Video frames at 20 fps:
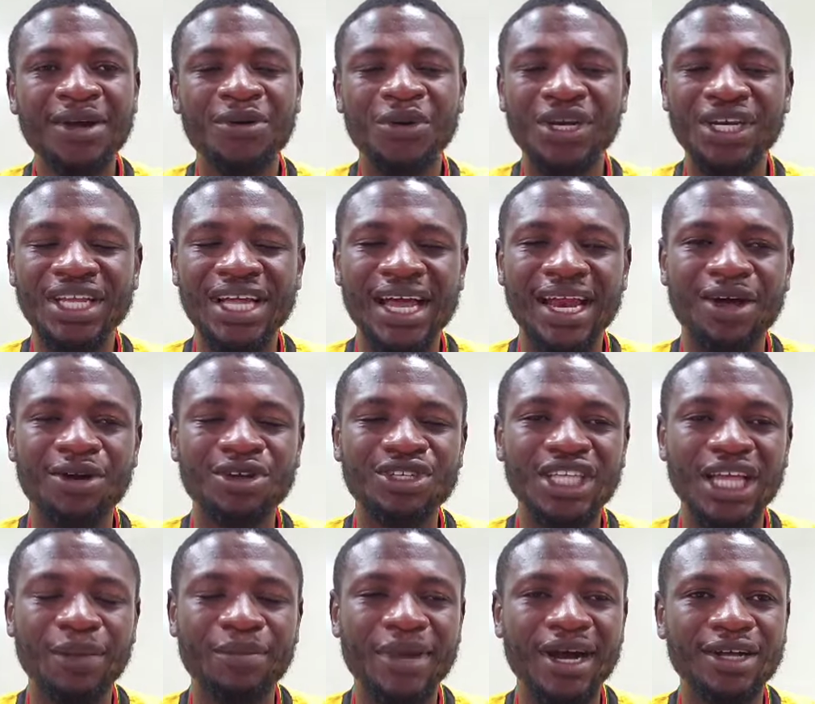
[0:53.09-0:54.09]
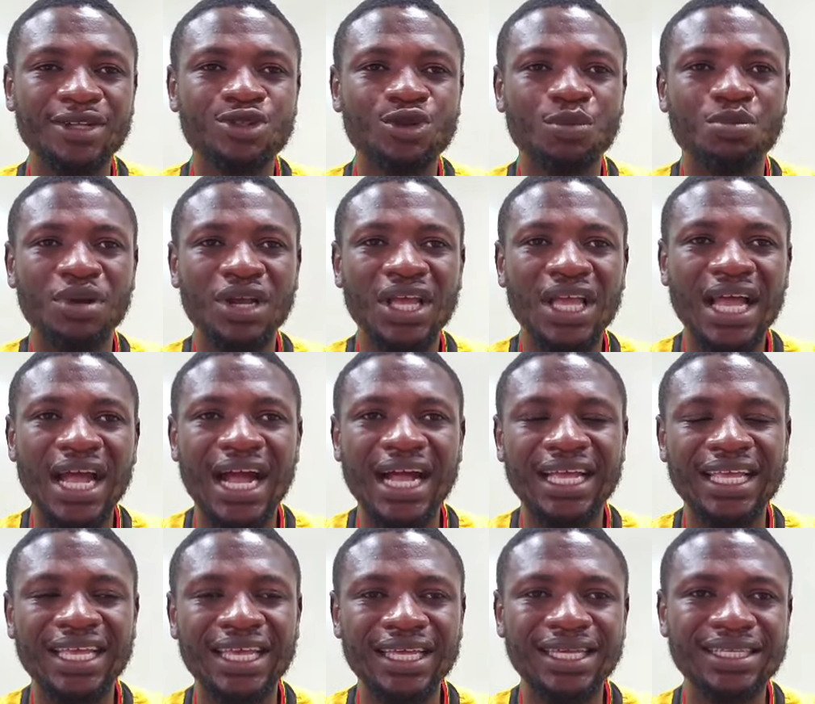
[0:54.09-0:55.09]
when Ghana was about to play
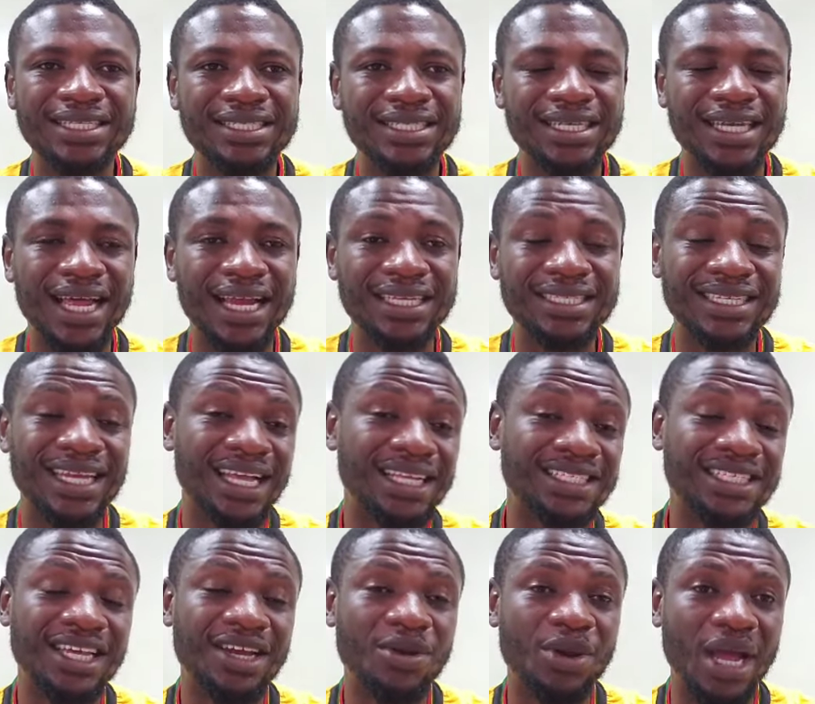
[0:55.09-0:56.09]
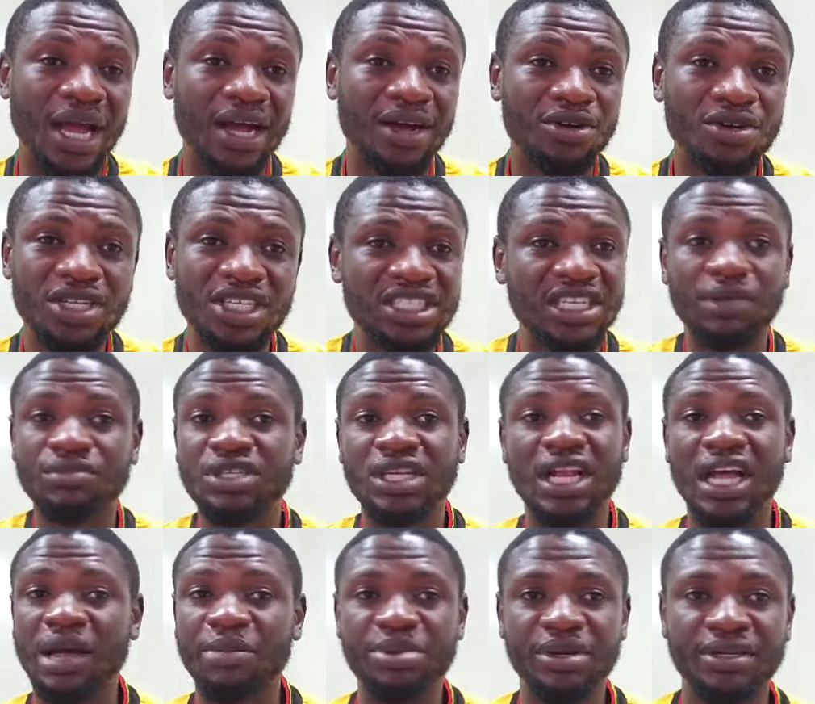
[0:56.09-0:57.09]
against Nigeria, the same
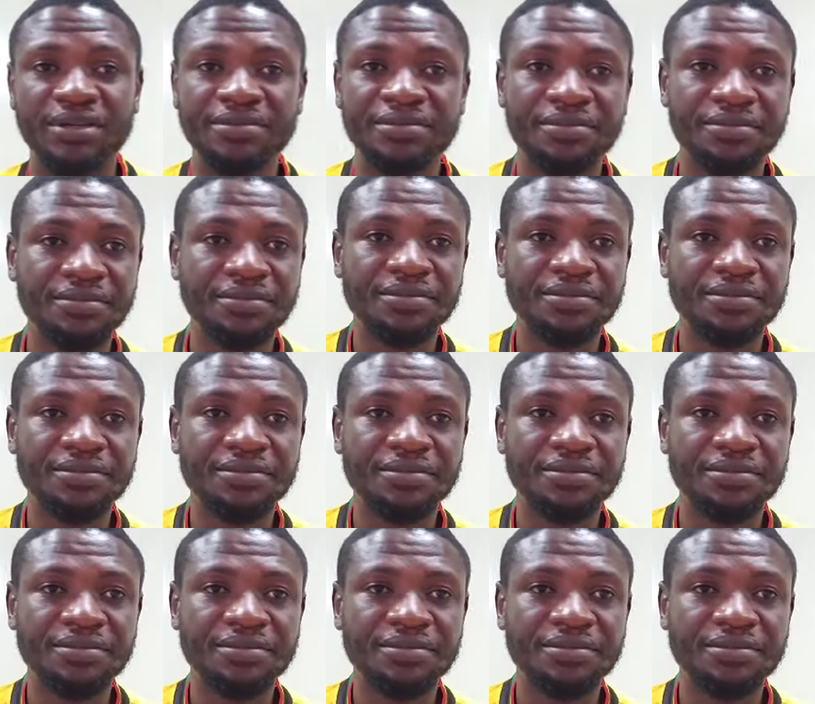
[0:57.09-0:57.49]
thing happened.